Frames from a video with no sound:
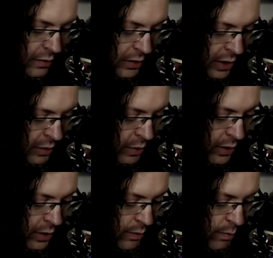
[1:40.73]
know if I'd quite
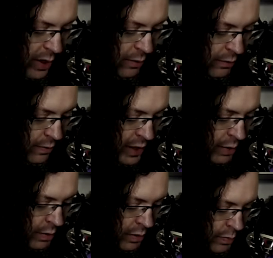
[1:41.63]
call it
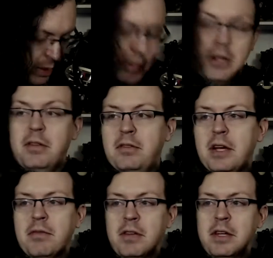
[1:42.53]
microfiber, but it's
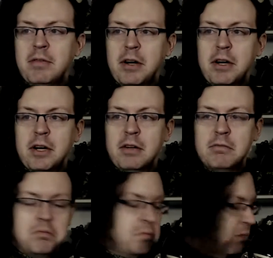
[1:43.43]
definitely very
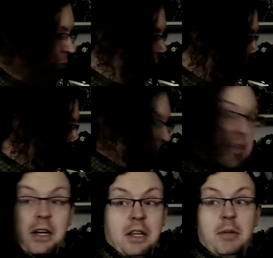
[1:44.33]
comfortable. It's
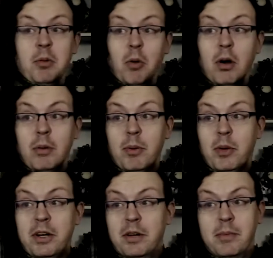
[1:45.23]
not gonna keep you warm in
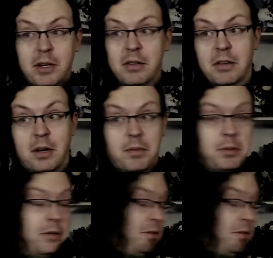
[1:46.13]
winter, but it's comfortable.